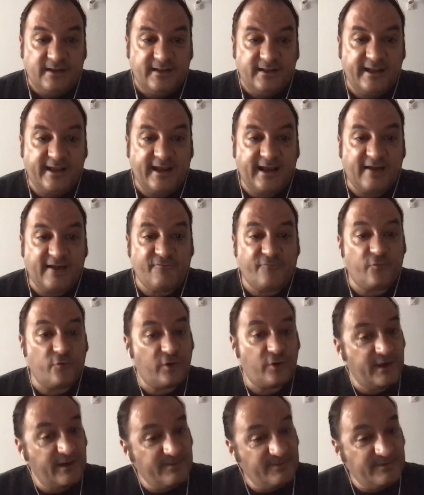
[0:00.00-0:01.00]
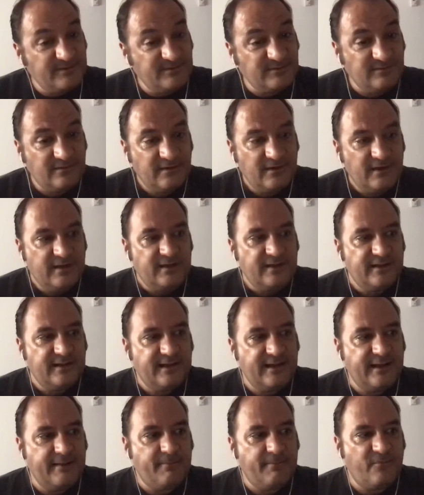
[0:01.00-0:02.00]
They have forgiven
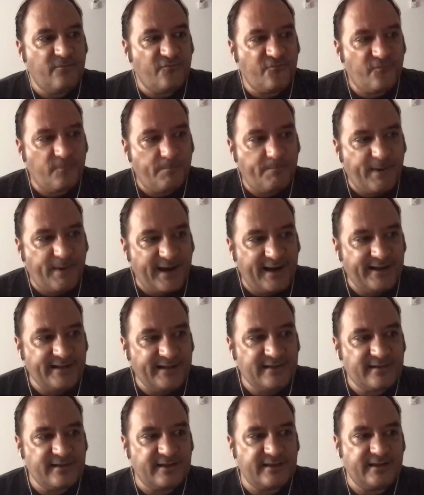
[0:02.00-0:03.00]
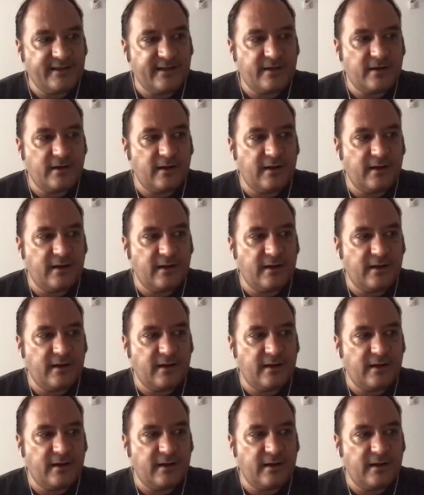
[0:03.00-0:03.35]
the parents and the